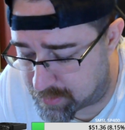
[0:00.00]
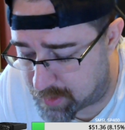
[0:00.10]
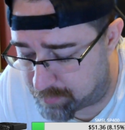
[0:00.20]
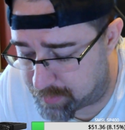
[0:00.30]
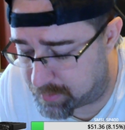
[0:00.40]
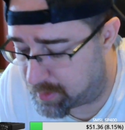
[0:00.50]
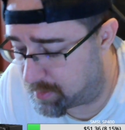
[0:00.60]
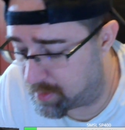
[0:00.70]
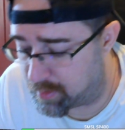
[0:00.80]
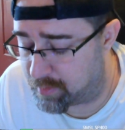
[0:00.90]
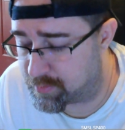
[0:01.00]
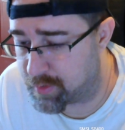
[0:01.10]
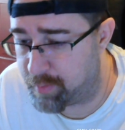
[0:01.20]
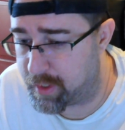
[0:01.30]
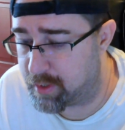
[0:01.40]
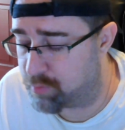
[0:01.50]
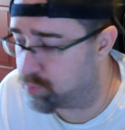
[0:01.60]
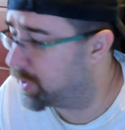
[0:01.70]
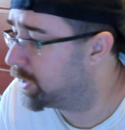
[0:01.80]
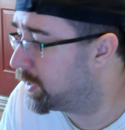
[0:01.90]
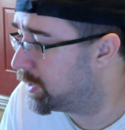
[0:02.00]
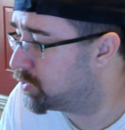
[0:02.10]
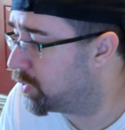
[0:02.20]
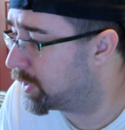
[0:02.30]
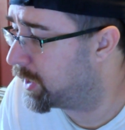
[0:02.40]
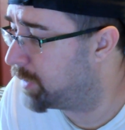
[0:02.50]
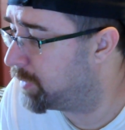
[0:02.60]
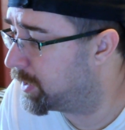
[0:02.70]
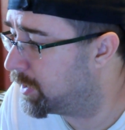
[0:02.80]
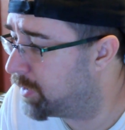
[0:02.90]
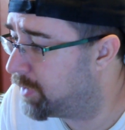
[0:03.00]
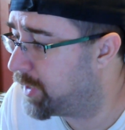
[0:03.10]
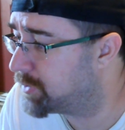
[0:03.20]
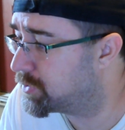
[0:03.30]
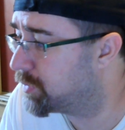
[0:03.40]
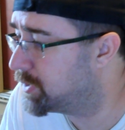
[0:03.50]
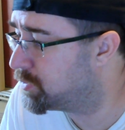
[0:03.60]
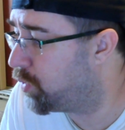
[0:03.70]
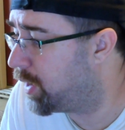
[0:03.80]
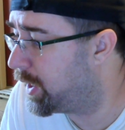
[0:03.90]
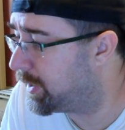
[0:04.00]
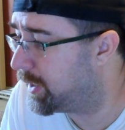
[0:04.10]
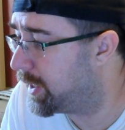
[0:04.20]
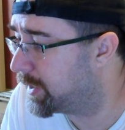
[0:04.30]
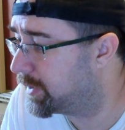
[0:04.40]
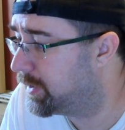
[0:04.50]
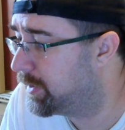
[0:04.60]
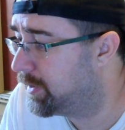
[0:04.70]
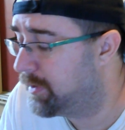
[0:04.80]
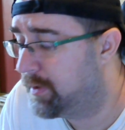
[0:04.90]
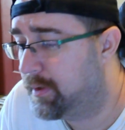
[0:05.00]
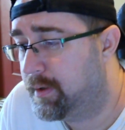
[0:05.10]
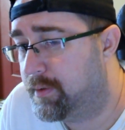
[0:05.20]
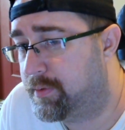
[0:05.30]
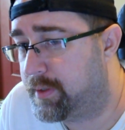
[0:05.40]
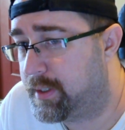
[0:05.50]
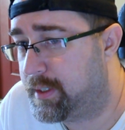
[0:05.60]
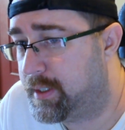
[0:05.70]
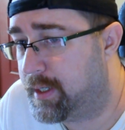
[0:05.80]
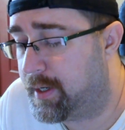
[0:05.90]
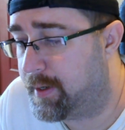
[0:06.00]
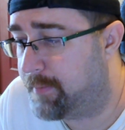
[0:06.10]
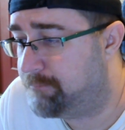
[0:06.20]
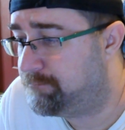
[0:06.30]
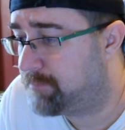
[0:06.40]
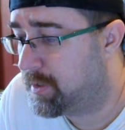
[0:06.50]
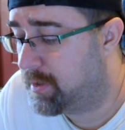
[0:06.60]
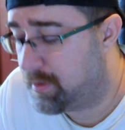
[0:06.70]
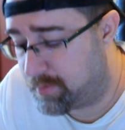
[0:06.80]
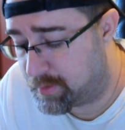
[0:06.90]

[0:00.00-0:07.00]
something that somebody could really enjoy gaming, and that's the reason why I like the uh, the